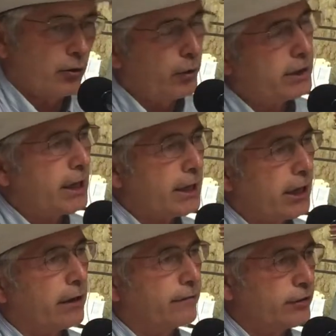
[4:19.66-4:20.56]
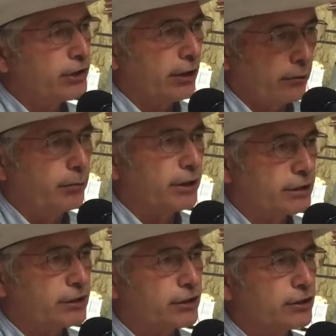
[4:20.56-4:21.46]
we take care of the general
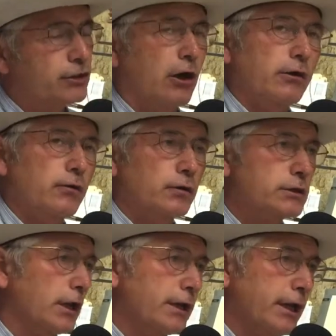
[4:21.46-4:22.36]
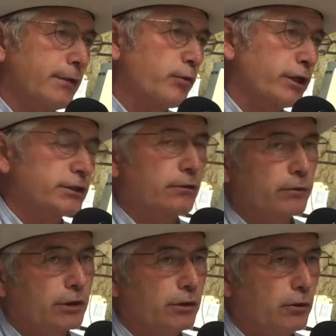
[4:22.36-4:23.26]
business of stockgrowers like any president
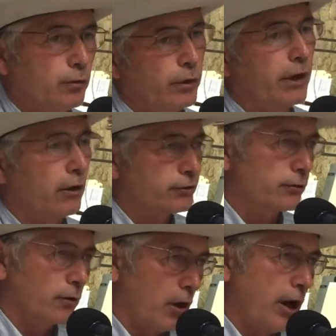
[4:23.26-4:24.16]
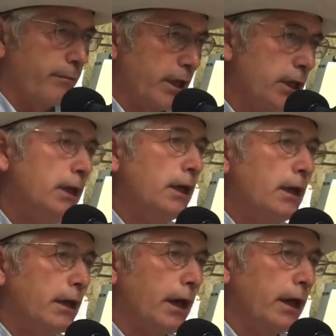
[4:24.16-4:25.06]
would do. We also lobby
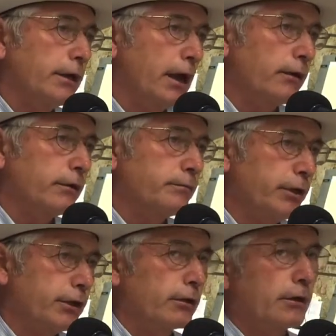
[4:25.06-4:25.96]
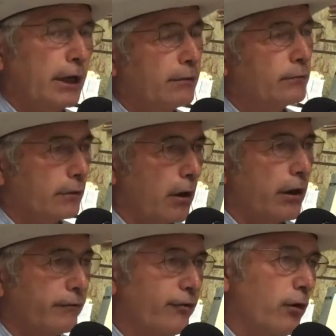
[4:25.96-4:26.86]
down at Pierre and
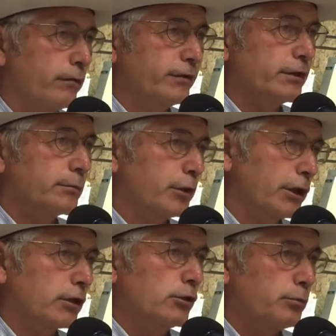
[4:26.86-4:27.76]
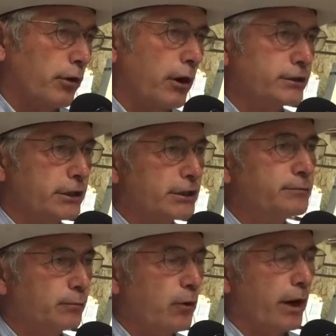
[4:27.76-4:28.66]
are involved in the political
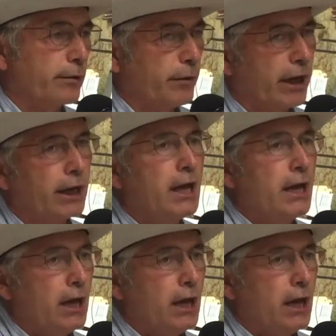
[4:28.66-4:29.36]
process quite a bit.